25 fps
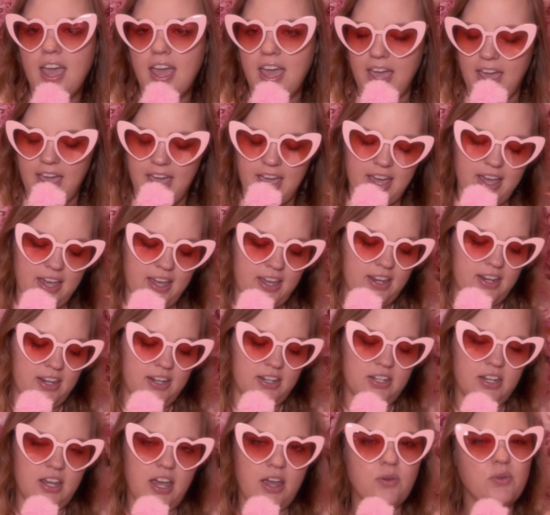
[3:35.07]

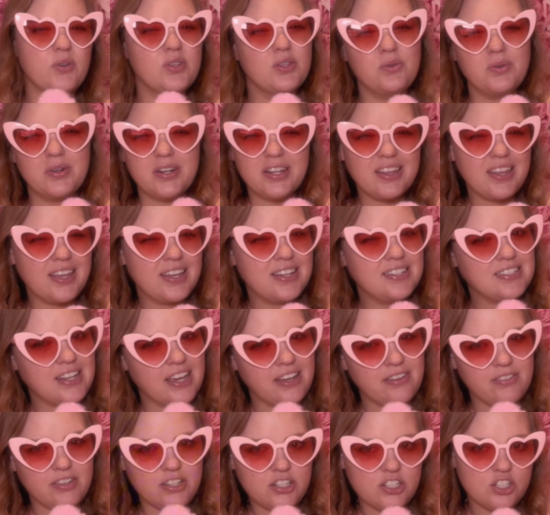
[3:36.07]
and I really want to like
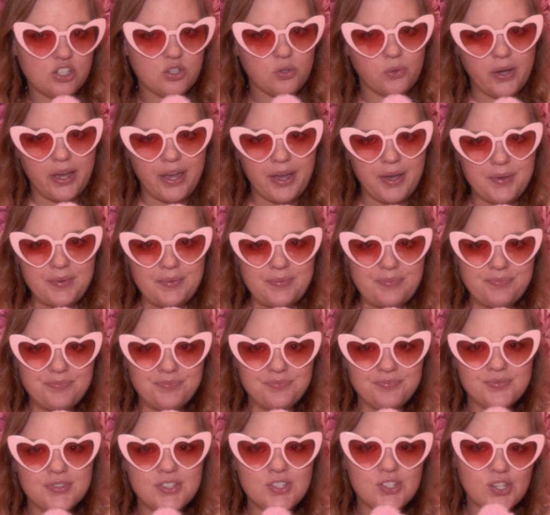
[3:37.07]
dive into it.
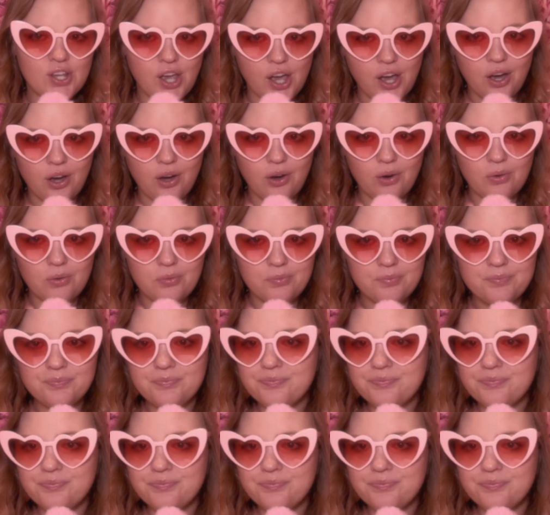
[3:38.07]
So,